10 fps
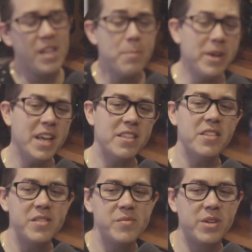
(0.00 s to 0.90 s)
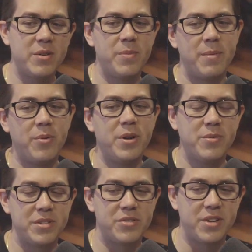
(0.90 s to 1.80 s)
But yeah, what my point
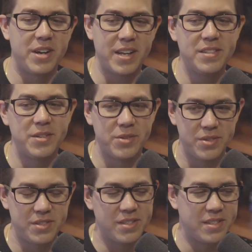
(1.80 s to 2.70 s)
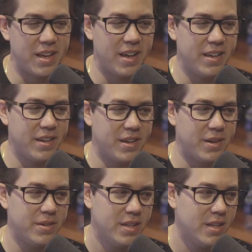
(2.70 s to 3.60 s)
was I was trying to get to is just that, you
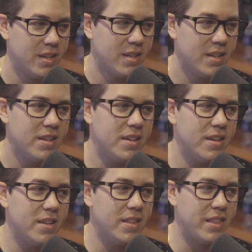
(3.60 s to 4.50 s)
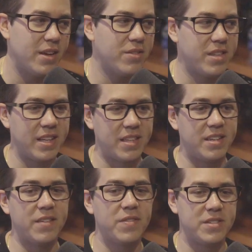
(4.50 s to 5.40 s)
know, there's like the
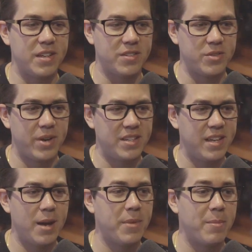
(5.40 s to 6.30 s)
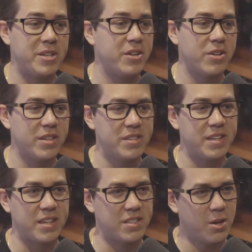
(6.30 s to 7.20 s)
difference there. So when I say I'm not
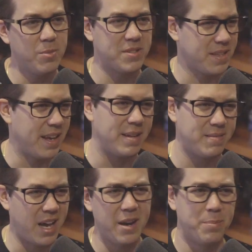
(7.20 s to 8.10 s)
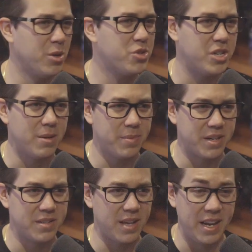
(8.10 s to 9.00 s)
materialistic, it's almost like kind of bullshit,
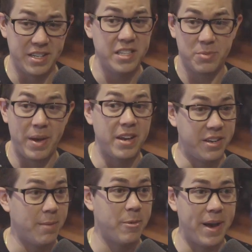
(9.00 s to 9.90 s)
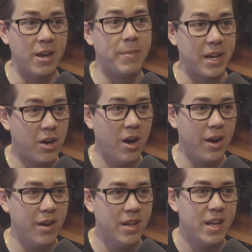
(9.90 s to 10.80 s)
because I did spend a dumb amount on my
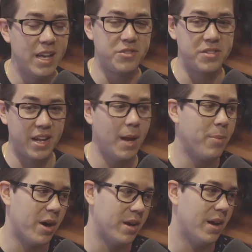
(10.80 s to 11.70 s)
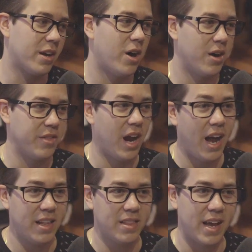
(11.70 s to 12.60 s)
car. Yeah. It's just that I bought a car that
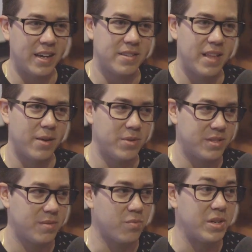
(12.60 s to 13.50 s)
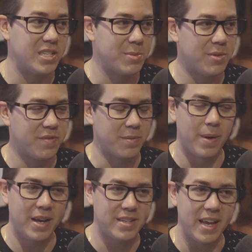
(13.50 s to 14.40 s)
I liked that was reasonable for
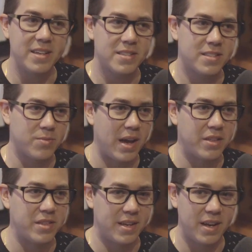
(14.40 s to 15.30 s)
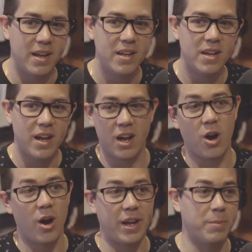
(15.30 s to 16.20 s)
my tastes, rather than a
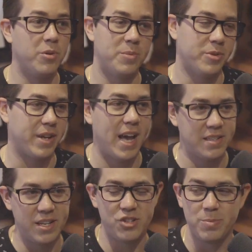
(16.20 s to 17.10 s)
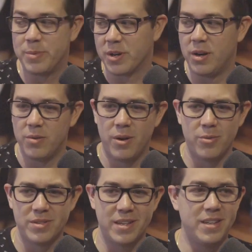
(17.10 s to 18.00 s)
car I could pull up to a gas station. People go, "Whoa,
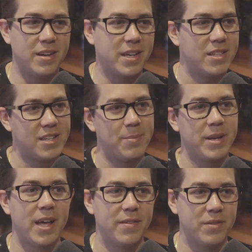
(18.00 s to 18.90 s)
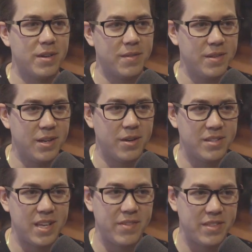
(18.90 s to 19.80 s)
what's that young kid stepping out of a
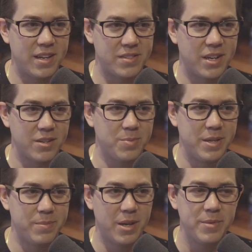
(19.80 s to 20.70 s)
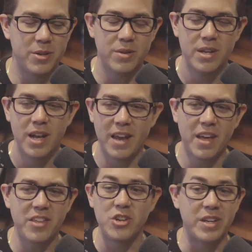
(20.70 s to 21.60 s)
$70,000 BMW?" And
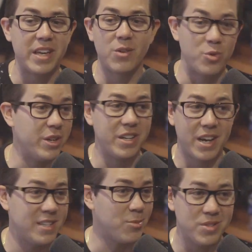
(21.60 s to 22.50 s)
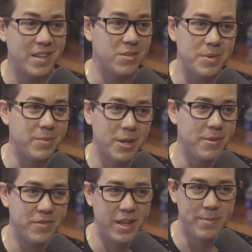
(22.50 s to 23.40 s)
not that you can get a really nice Mercedes
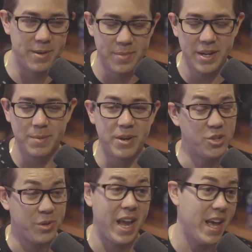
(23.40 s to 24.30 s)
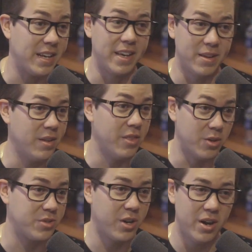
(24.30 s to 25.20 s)
BMW for that amount of money, but you can get
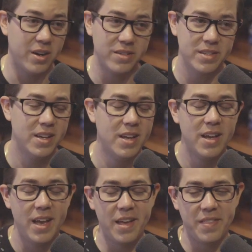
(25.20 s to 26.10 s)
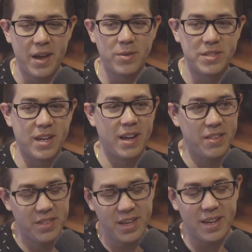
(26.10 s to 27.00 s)
those cars. Yeah. And that was the kind of
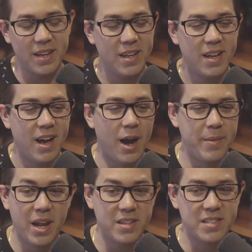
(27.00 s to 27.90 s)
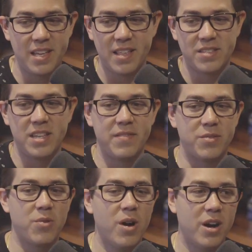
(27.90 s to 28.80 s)
thing. And not to say that it's even
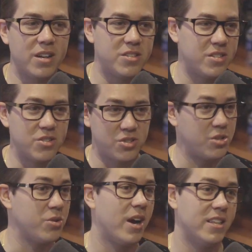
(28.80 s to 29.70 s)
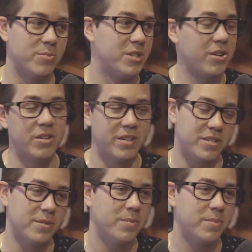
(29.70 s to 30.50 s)
wrong. It's just there's two kinds of materialism.